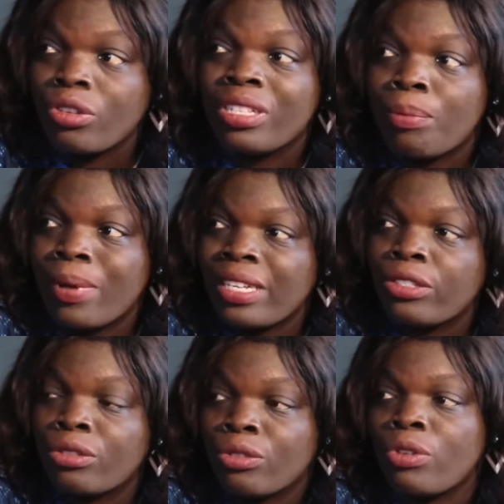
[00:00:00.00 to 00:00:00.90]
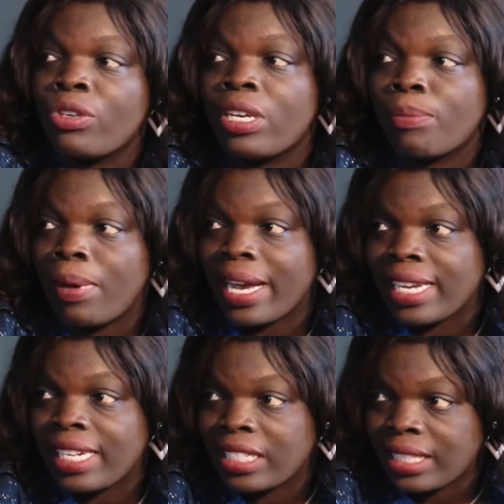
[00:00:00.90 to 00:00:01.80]
You know, it depends on the way you
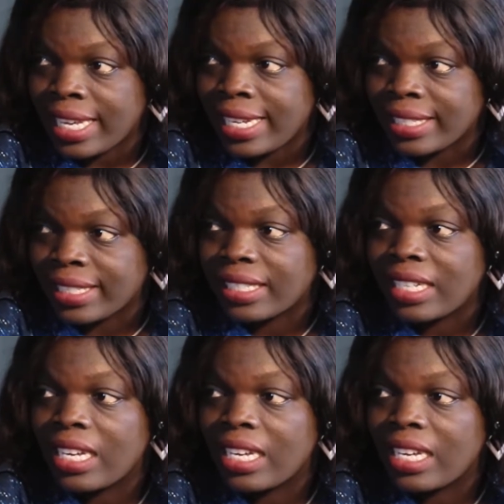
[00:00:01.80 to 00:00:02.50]
package things.